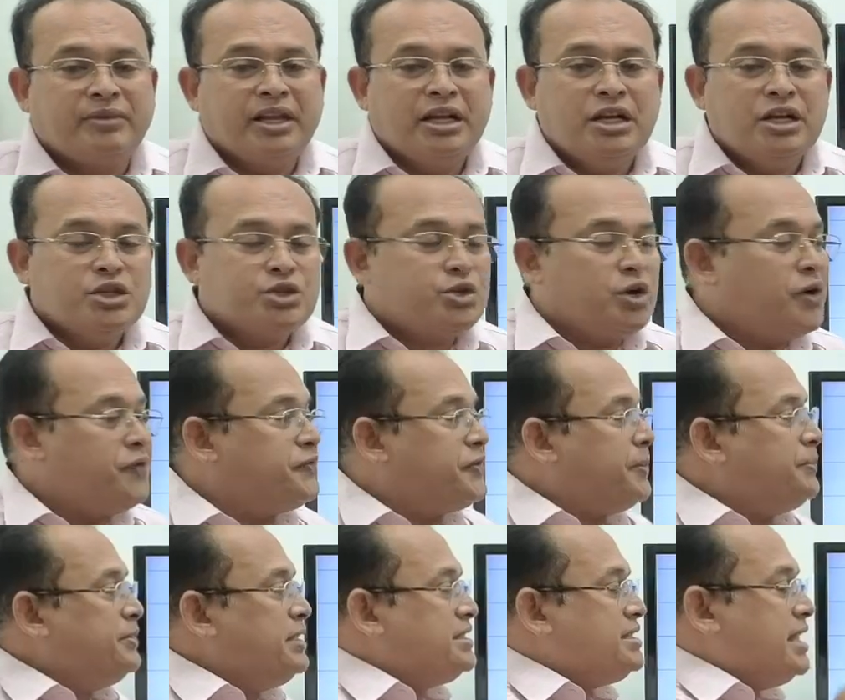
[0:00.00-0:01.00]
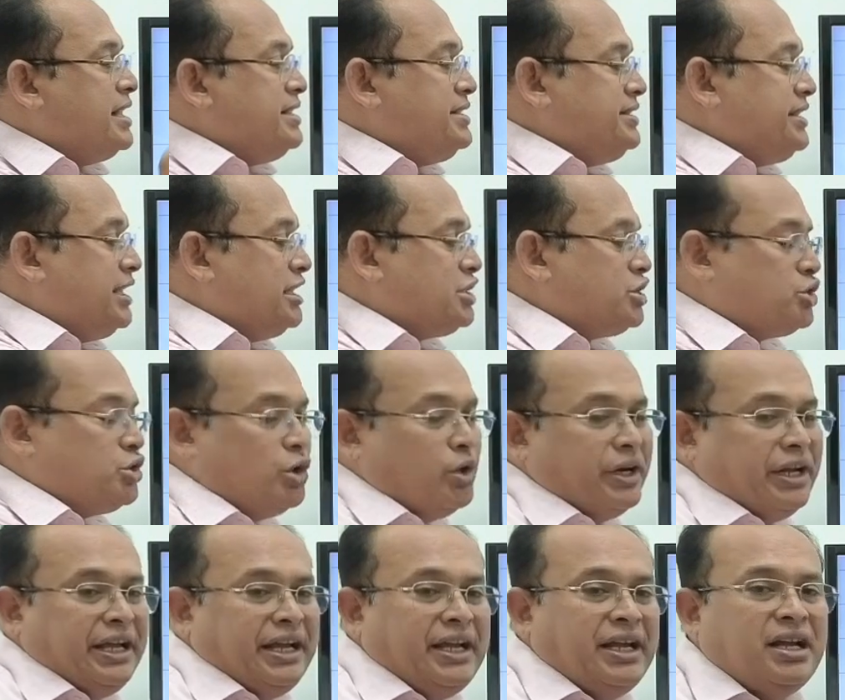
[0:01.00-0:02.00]
So from this entire
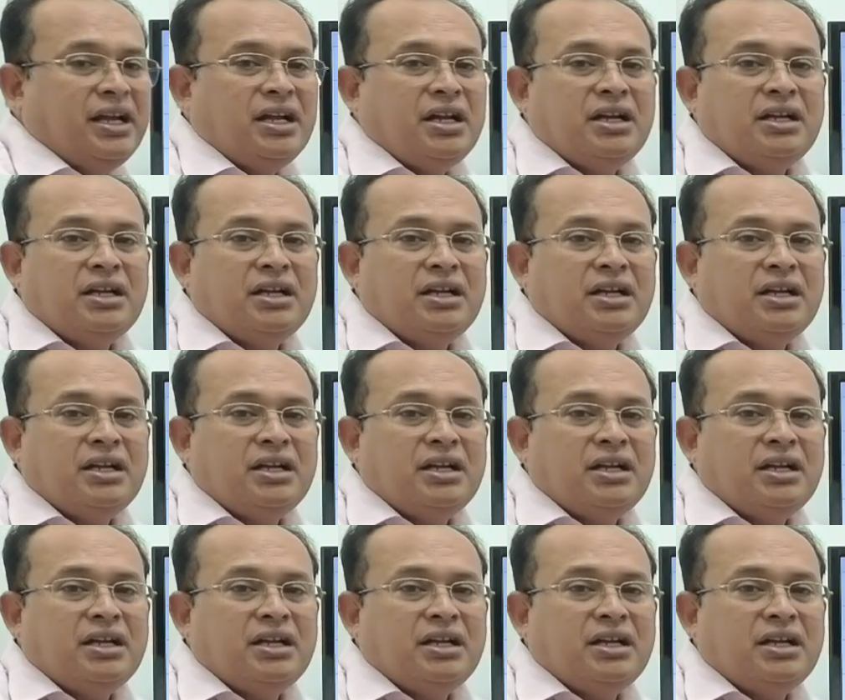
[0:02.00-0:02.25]
story,